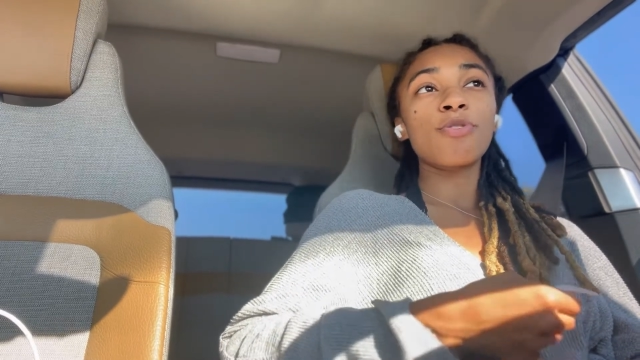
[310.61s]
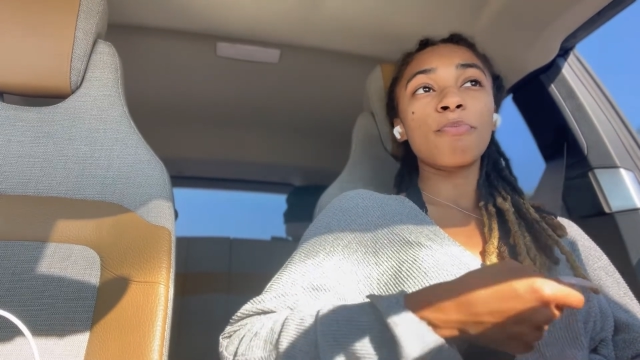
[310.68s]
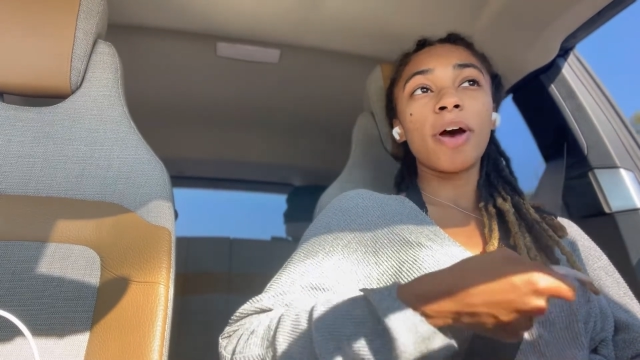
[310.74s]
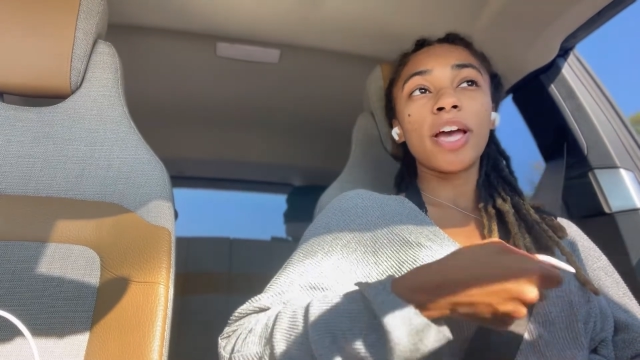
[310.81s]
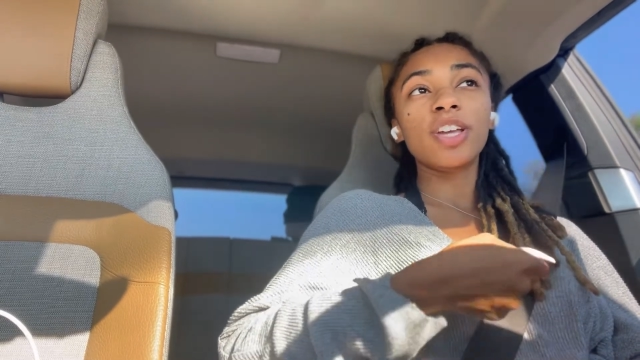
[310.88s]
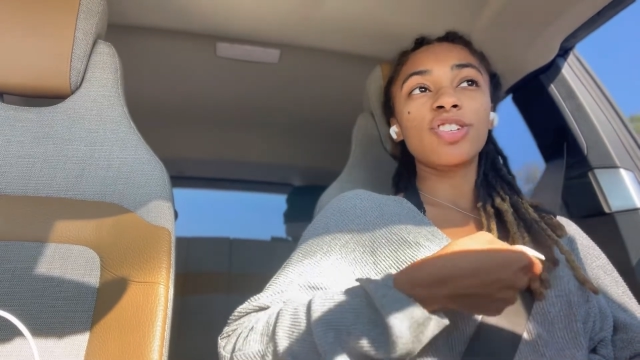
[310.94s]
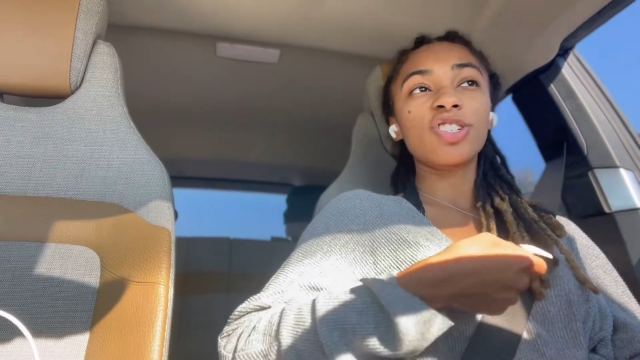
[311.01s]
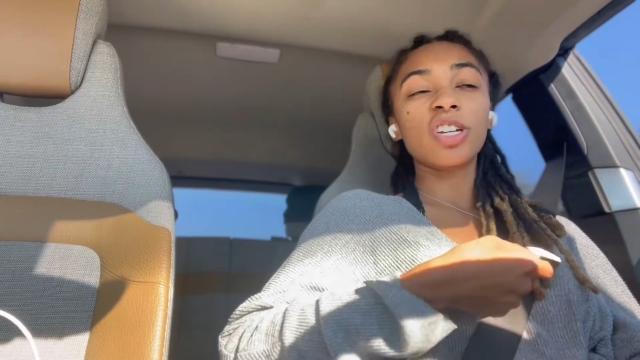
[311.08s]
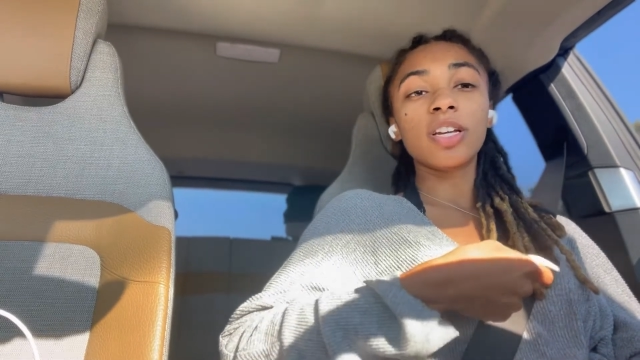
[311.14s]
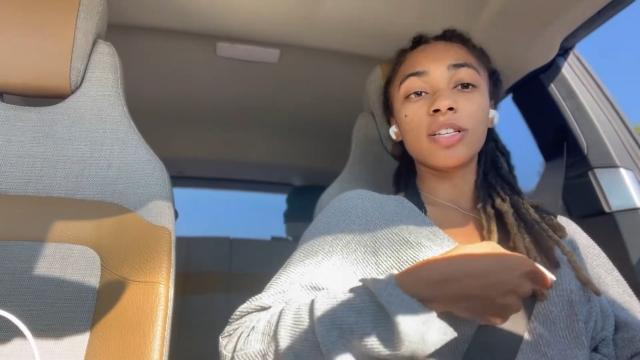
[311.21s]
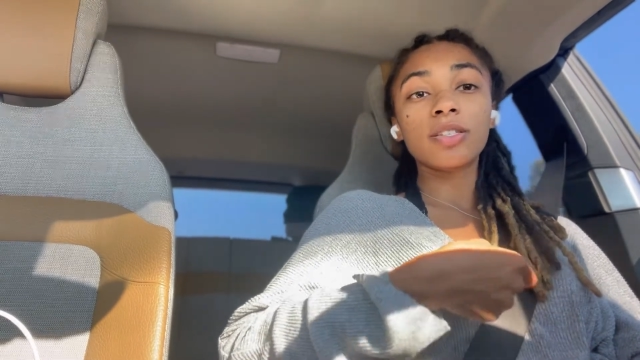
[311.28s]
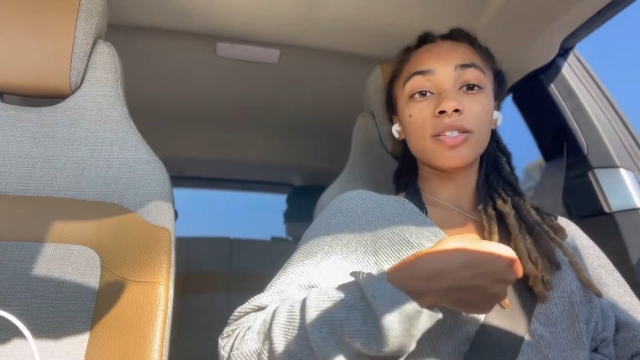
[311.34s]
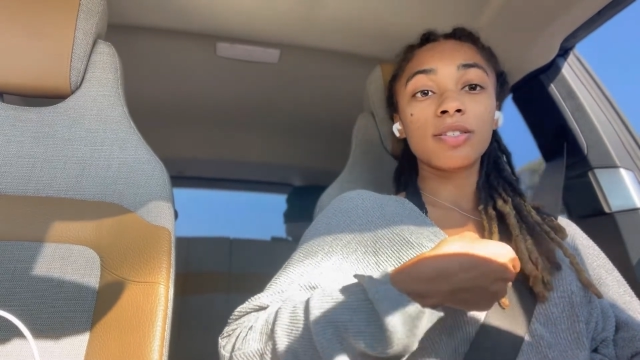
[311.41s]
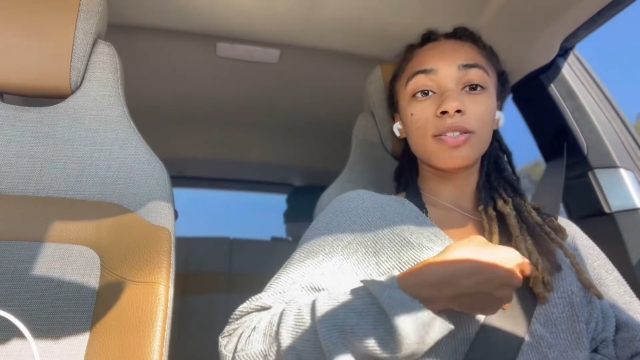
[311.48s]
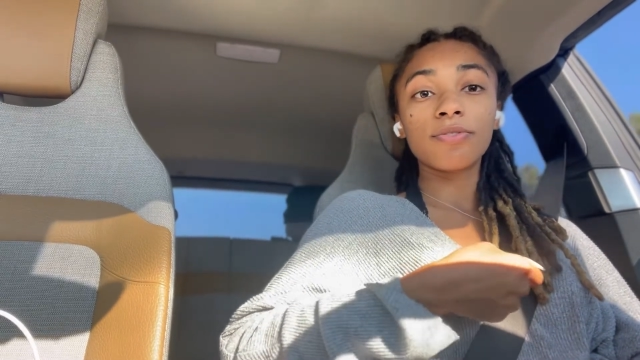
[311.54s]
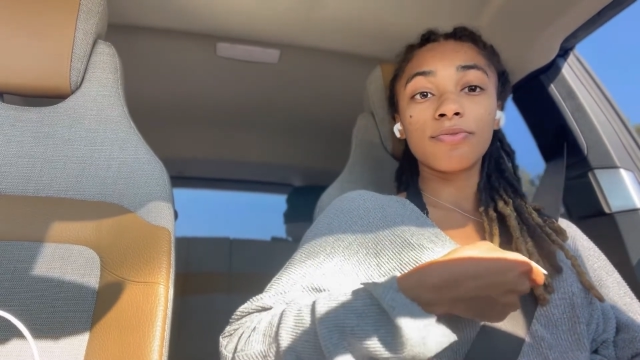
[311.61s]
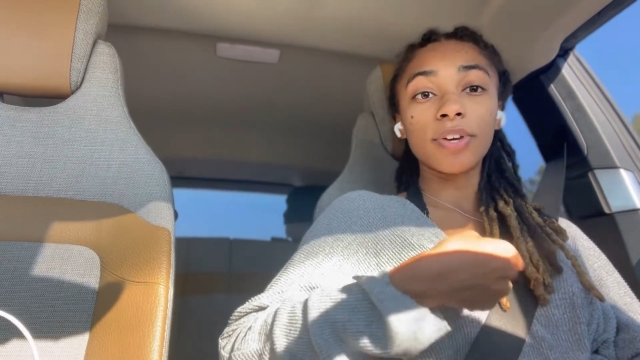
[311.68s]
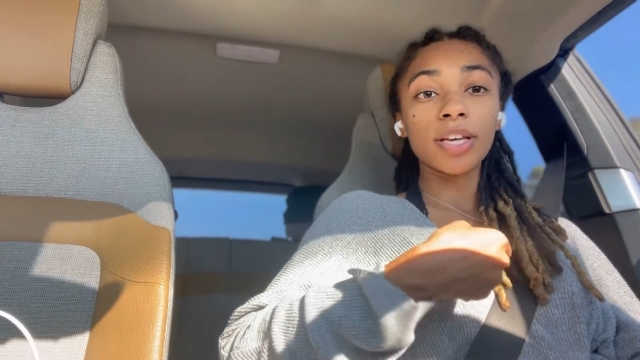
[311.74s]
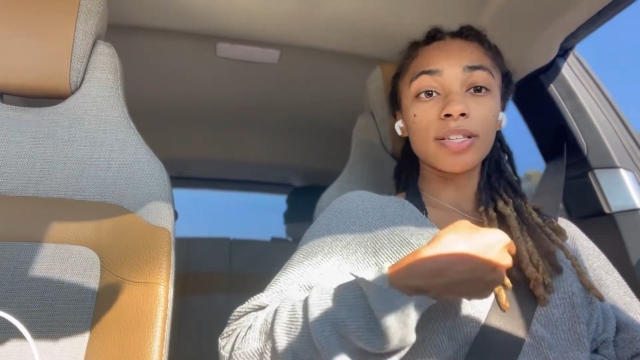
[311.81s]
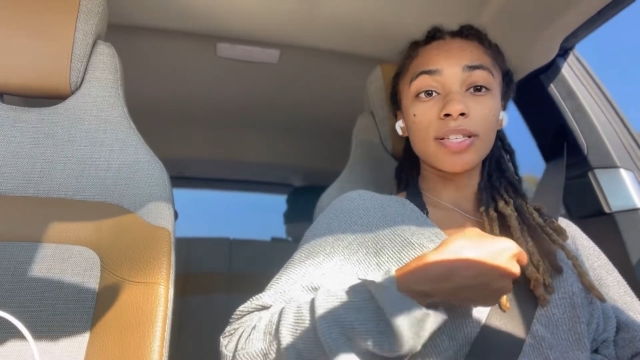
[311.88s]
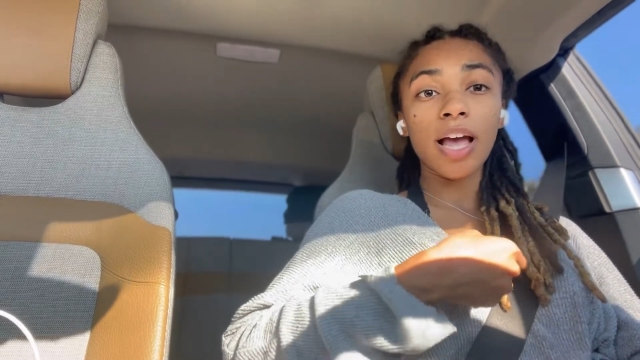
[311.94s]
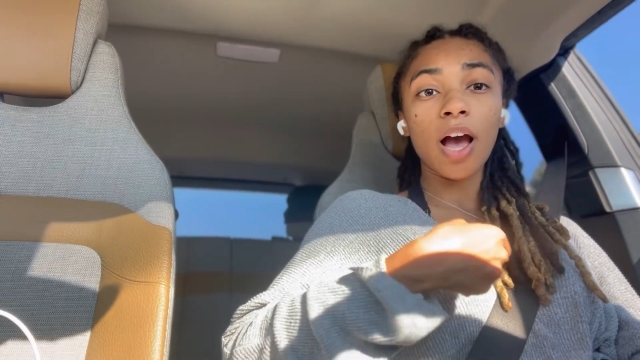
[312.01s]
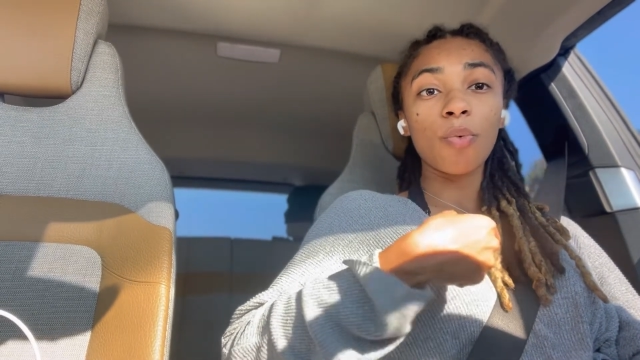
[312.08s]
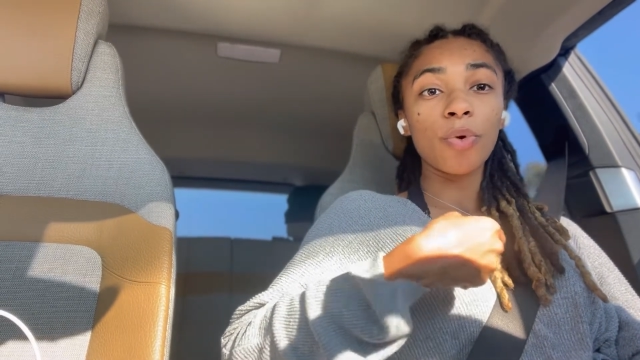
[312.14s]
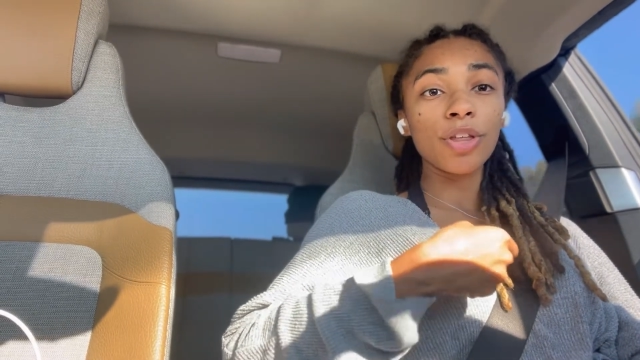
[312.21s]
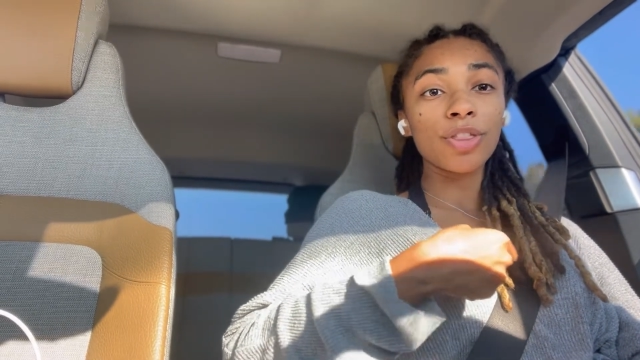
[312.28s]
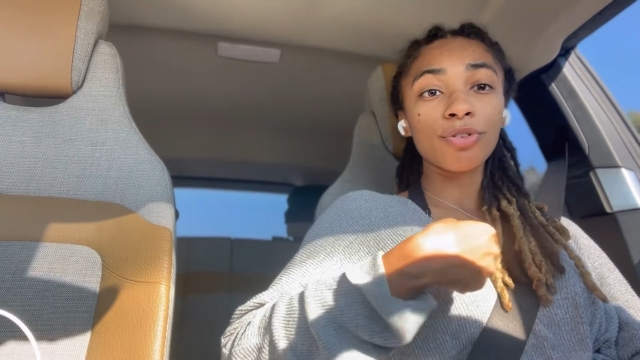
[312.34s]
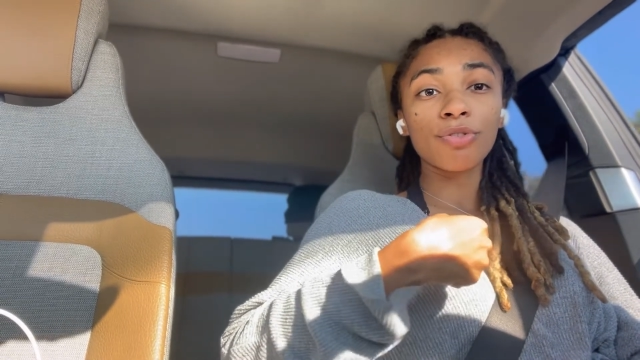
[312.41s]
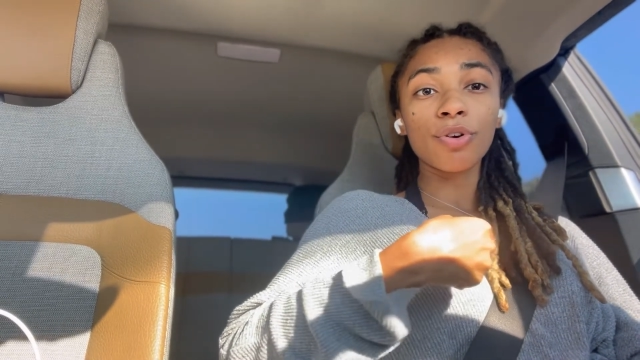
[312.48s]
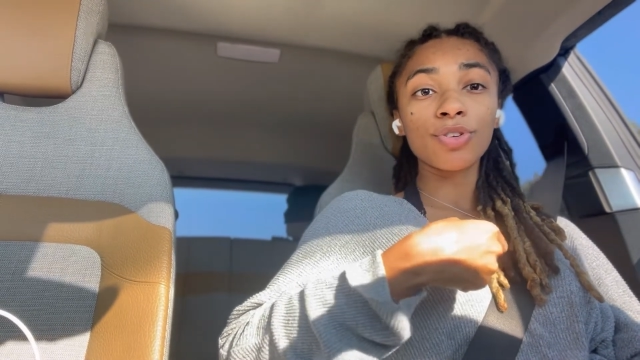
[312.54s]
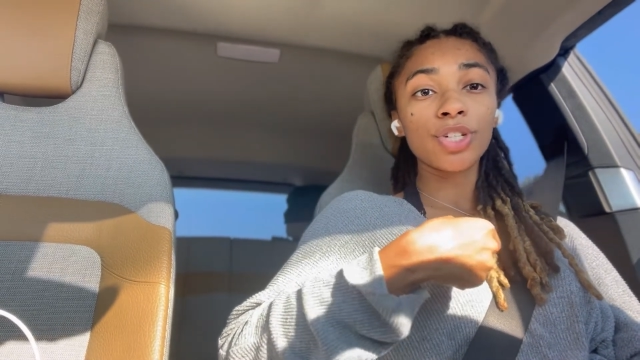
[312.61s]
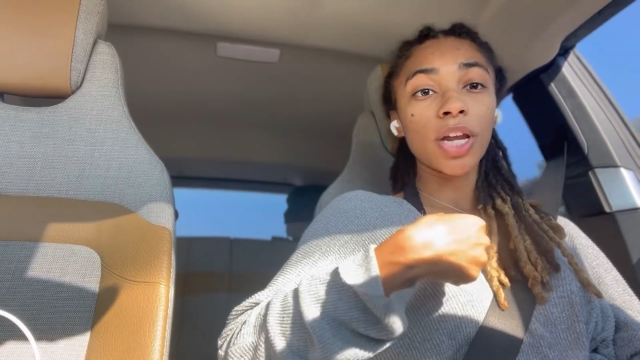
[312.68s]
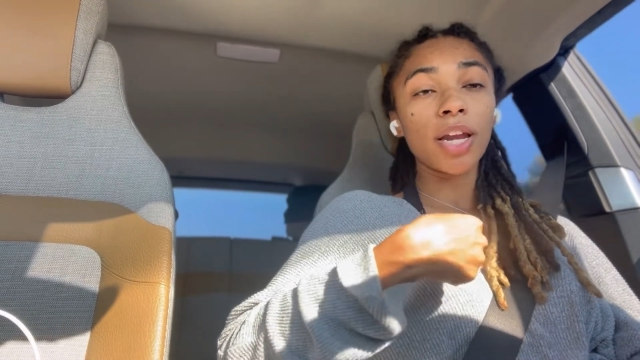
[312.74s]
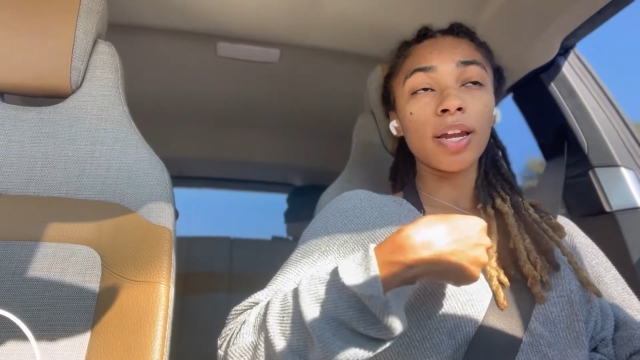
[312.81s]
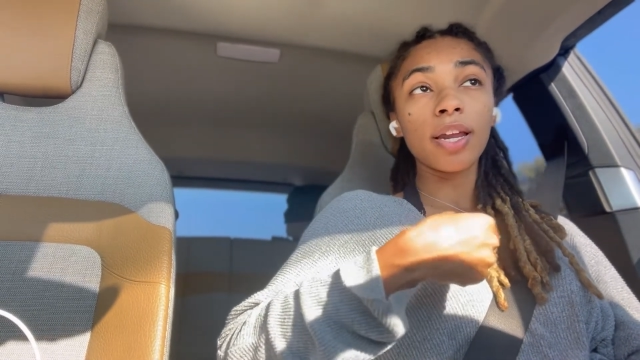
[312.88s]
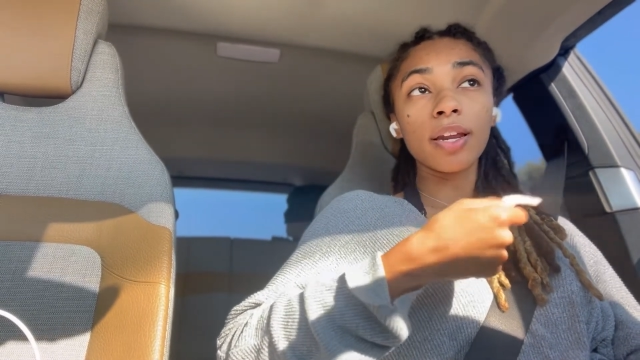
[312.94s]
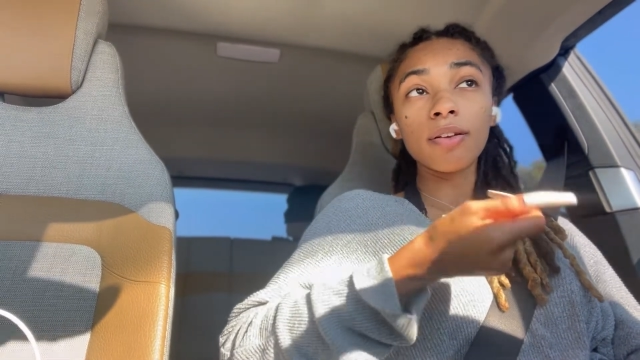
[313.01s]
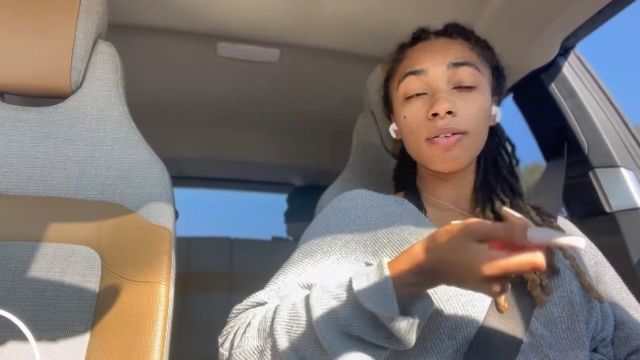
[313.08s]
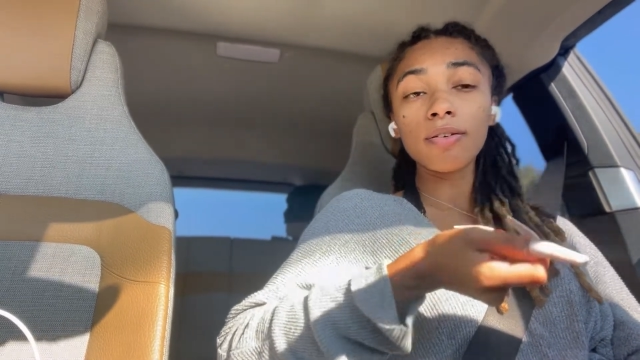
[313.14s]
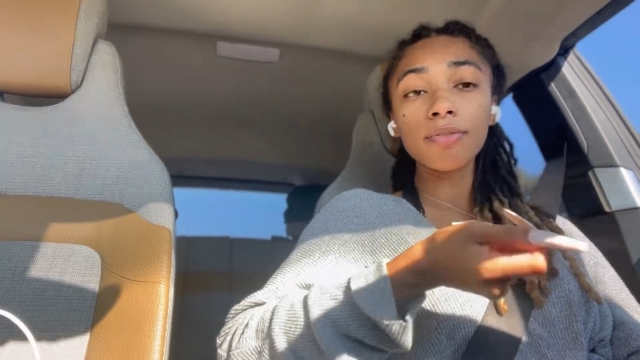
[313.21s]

you might just fix that with a crochet needle.